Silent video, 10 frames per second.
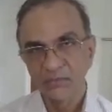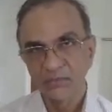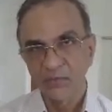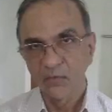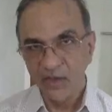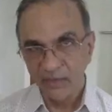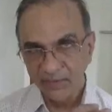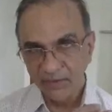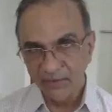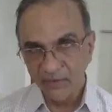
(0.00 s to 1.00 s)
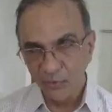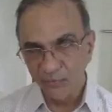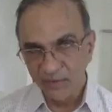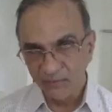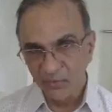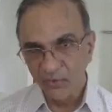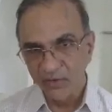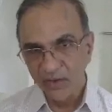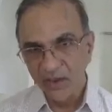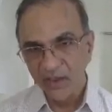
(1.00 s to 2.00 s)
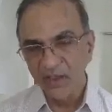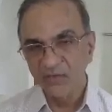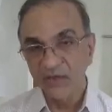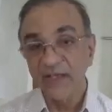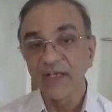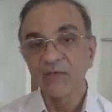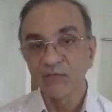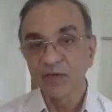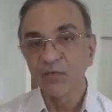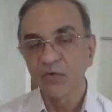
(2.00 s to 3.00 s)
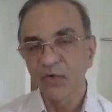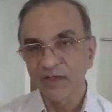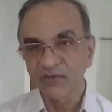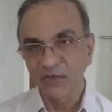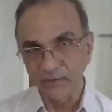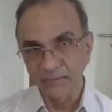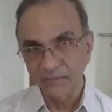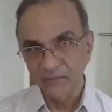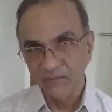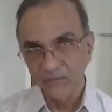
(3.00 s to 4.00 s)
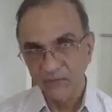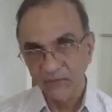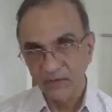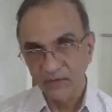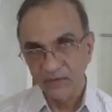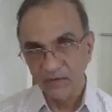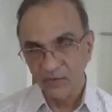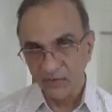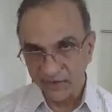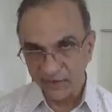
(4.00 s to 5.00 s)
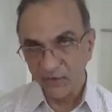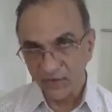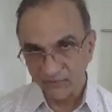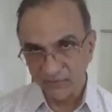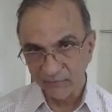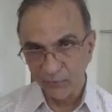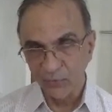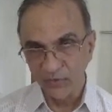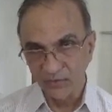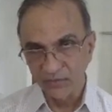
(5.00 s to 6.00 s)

What I mean by human bone is in vivo X-ray or a radiograph, if you will.